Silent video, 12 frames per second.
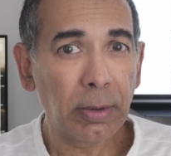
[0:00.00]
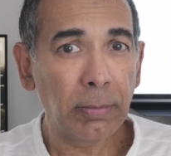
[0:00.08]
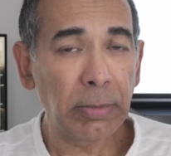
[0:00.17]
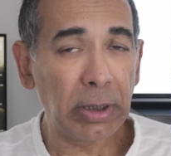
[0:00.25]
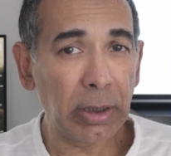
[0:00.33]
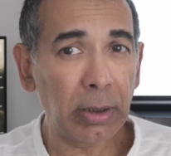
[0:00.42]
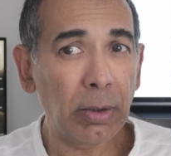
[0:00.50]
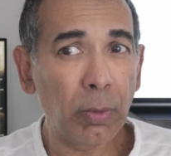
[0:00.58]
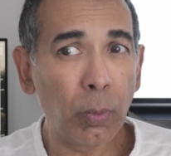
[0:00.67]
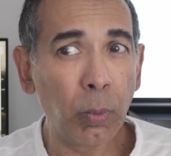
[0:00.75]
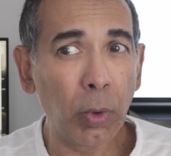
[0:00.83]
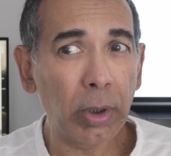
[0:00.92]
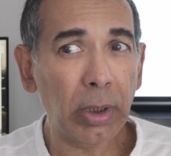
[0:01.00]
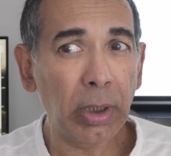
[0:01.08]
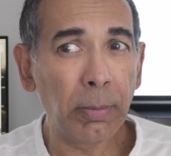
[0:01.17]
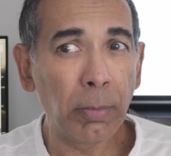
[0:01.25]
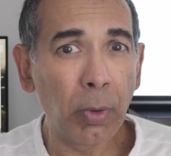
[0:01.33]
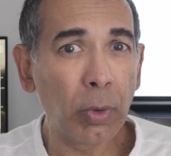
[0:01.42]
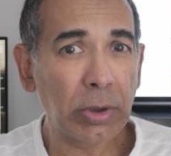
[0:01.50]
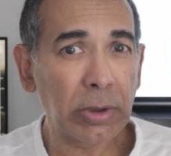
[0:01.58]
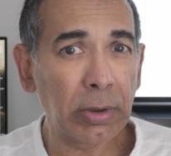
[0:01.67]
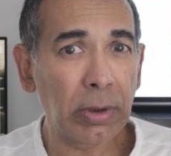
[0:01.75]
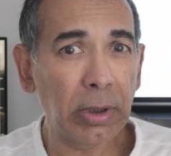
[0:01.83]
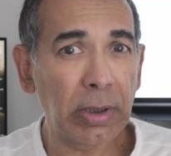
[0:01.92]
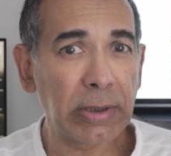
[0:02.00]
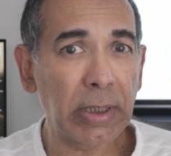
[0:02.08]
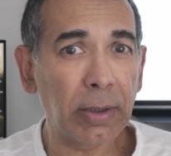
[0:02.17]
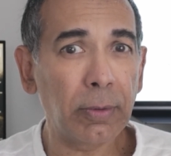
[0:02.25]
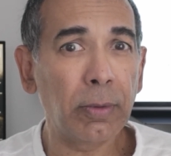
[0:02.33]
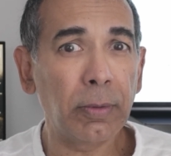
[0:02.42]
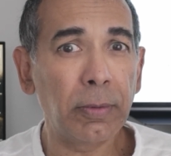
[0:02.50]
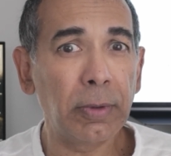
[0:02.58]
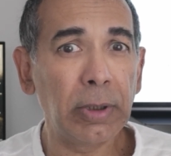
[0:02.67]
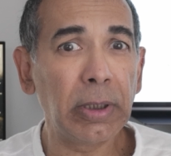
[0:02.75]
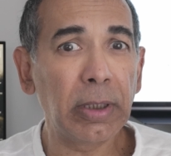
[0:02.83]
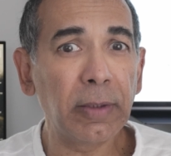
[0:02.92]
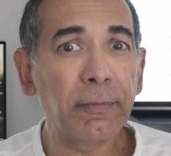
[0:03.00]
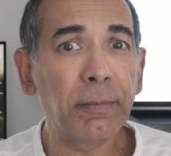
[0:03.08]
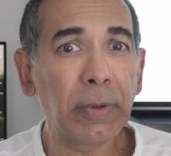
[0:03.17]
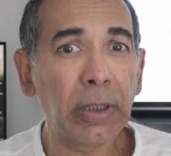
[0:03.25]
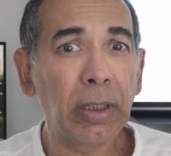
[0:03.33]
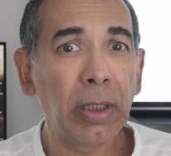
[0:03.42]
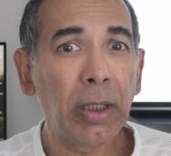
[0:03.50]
Meaning, what emotion is that going to really give me?